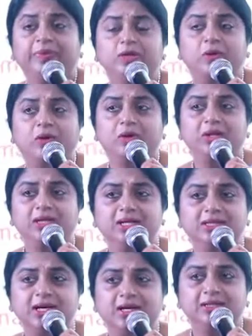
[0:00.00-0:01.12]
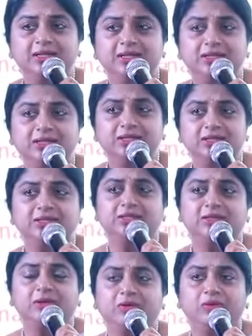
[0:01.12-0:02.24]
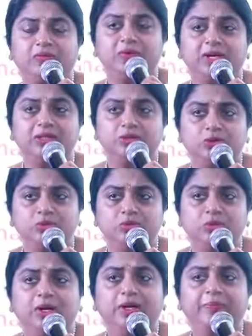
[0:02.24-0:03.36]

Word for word: So all these are the reasons, you know, for us to